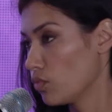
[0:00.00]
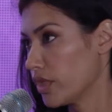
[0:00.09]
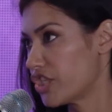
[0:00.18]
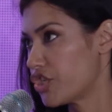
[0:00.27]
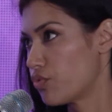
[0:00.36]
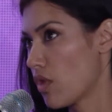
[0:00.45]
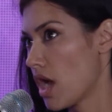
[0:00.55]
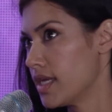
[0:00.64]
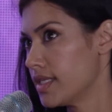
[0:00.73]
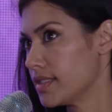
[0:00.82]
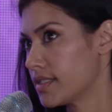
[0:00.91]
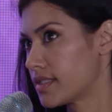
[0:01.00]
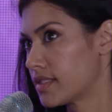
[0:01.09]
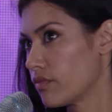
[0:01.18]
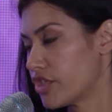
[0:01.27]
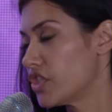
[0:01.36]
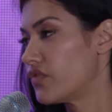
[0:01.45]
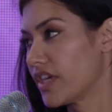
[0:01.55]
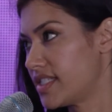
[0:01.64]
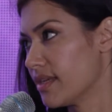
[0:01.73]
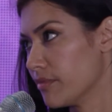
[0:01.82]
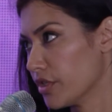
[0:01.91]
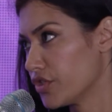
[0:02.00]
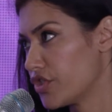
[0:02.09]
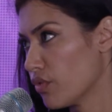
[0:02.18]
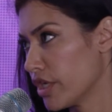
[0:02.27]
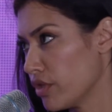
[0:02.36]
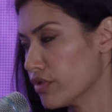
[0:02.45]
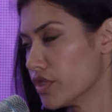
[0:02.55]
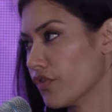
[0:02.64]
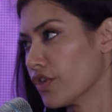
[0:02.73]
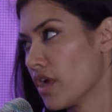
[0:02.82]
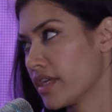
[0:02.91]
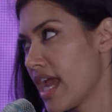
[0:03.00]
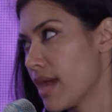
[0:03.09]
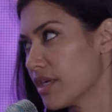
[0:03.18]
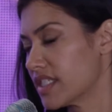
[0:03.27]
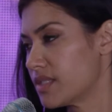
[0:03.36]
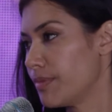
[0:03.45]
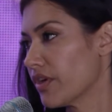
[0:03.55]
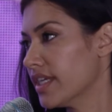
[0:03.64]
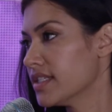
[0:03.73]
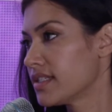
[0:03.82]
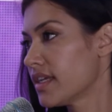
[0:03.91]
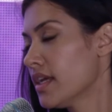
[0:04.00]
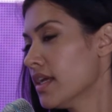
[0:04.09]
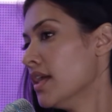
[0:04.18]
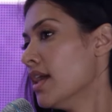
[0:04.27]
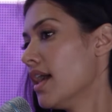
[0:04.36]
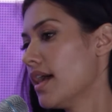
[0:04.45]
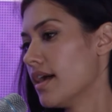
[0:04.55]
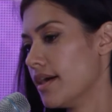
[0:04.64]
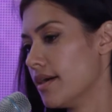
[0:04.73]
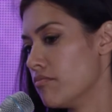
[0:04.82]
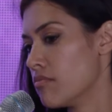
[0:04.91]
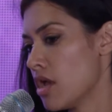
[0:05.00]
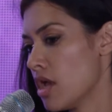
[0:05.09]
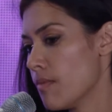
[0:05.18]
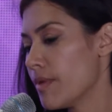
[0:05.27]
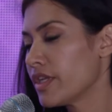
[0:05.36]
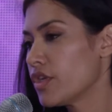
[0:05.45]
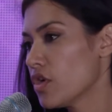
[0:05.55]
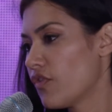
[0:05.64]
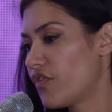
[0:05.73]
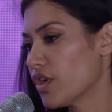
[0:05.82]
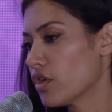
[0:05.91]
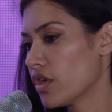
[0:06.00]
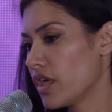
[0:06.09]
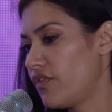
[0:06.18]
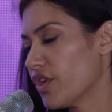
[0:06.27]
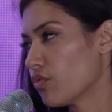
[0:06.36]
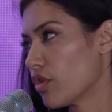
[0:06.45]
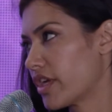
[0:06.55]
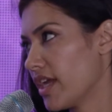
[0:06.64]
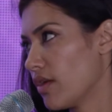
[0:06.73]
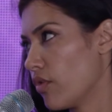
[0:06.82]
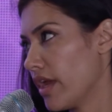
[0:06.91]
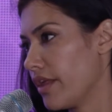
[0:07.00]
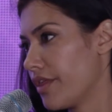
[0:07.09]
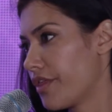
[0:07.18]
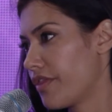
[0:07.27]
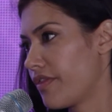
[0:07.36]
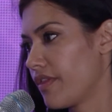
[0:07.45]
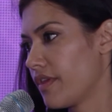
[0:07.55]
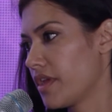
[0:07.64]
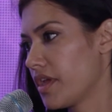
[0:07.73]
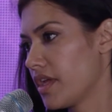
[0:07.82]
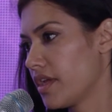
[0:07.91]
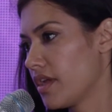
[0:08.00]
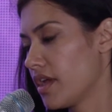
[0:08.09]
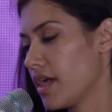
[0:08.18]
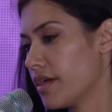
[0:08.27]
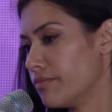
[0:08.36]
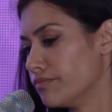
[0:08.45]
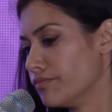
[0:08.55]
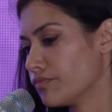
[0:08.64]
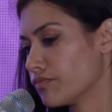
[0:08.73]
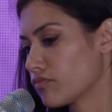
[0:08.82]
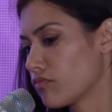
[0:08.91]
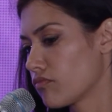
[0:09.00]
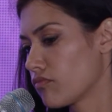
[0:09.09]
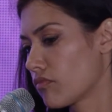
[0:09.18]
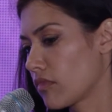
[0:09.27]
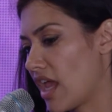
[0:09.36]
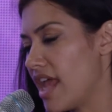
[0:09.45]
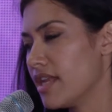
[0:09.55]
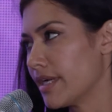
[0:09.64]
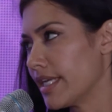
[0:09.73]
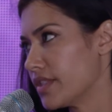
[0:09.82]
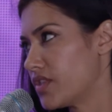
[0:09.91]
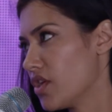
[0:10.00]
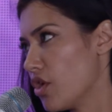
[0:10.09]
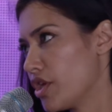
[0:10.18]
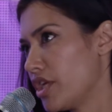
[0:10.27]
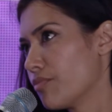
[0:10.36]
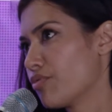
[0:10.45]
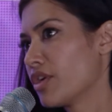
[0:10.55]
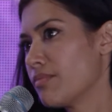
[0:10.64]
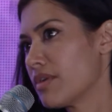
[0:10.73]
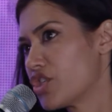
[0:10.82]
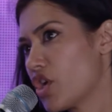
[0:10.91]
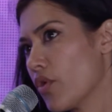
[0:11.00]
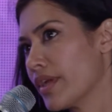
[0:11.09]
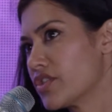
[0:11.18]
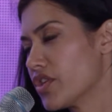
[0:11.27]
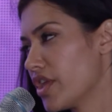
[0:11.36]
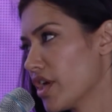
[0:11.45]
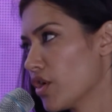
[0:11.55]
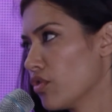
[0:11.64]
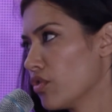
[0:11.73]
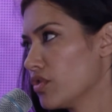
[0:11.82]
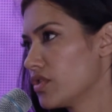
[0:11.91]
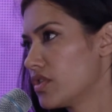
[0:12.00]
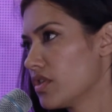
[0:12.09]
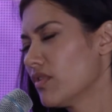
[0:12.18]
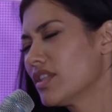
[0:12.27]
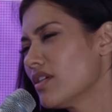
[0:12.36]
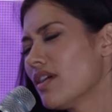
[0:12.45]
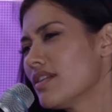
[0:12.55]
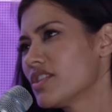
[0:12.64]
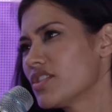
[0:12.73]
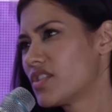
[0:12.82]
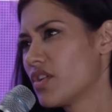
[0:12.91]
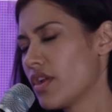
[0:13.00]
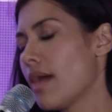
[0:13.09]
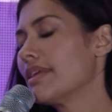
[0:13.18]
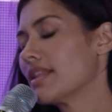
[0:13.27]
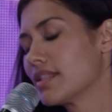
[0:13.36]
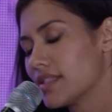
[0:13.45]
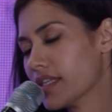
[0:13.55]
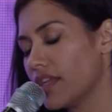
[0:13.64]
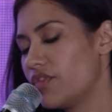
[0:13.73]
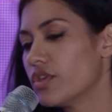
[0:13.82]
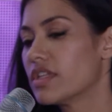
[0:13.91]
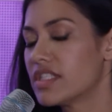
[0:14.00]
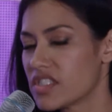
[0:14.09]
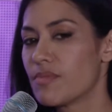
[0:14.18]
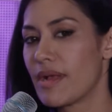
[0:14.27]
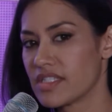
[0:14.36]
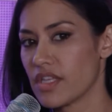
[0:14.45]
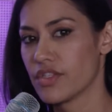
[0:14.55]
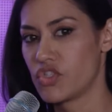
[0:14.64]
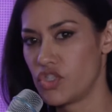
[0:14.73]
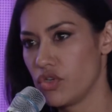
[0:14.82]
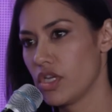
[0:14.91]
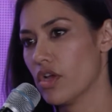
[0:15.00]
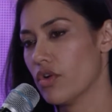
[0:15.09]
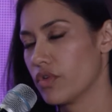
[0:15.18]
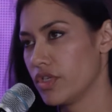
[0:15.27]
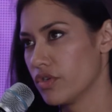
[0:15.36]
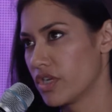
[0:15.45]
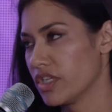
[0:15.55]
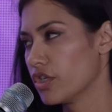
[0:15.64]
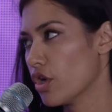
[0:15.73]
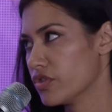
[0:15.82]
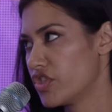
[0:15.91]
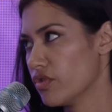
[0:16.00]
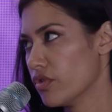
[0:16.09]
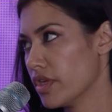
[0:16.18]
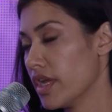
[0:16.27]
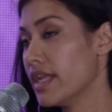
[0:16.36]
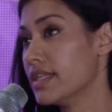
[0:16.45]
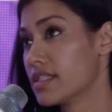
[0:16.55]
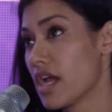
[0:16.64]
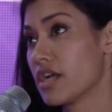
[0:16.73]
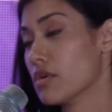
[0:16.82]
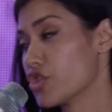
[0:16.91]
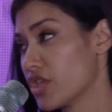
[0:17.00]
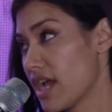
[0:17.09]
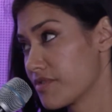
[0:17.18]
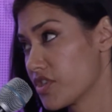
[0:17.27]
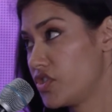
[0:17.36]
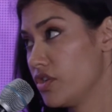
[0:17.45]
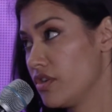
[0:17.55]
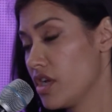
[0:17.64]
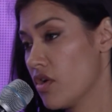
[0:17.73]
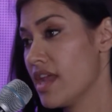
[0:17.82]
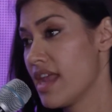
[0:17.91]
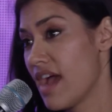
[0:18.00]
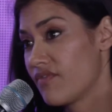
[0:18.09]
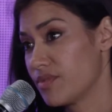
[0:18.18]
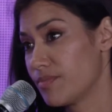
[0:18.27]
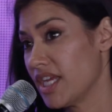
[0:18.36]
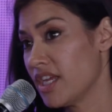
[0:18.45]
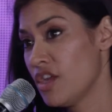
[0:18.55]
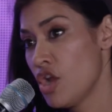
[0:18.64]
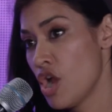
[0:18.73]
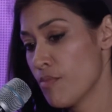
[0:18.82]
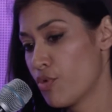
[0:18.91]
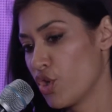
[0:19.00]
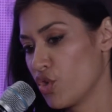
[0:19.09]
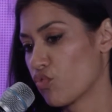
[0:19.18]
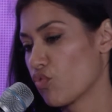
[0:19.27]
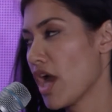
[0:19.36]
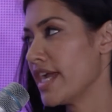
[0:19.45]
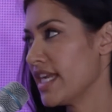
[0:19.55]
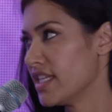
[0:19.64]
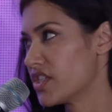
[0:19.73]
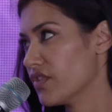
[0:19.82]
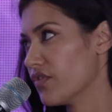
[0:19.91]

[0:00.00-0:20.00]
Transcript: which is very similar to what you would do for an on-camera experience. But if you're working with anybody at Sony, you're pretty much going to their not just Sony. I mean, listen, it just depends on the studio. You can go to an entire motion capture studio and have to be put right into the